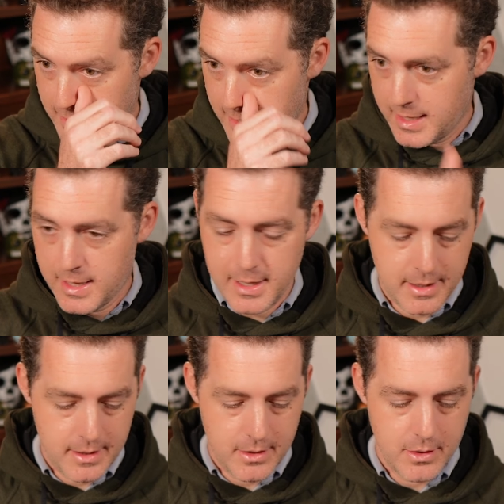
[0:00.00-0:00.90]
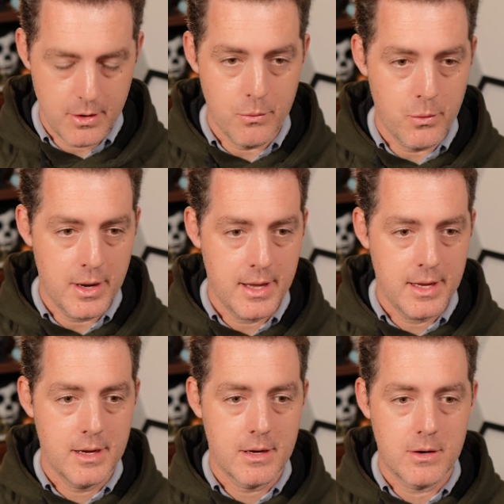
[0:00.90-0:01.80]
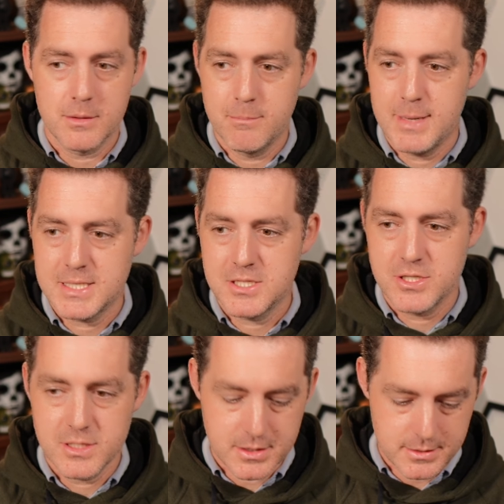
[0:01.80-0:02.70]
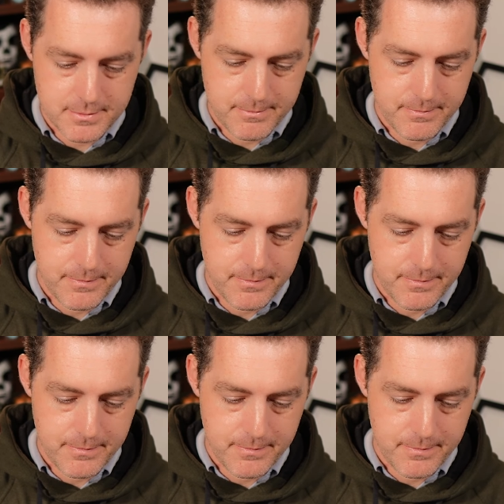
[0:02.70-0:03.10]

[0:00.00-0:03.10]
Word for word: an array called messages.